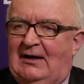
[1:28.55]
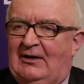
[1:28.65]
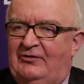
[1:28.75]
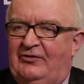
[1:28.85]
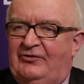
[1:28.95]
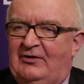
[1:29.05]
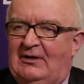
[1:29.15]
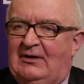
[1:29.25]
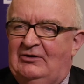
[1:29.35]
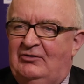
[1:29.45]
How does
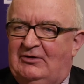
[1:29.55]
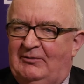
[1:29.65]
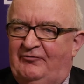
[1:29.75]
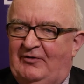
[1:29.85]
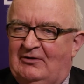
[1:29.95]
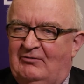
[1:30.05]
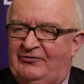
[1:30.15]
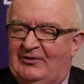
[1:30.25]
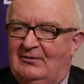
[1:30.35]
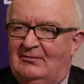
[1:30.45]
UKIP affect the
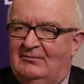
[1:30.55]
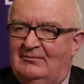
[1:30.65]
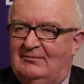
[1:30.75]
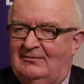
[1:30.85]
result?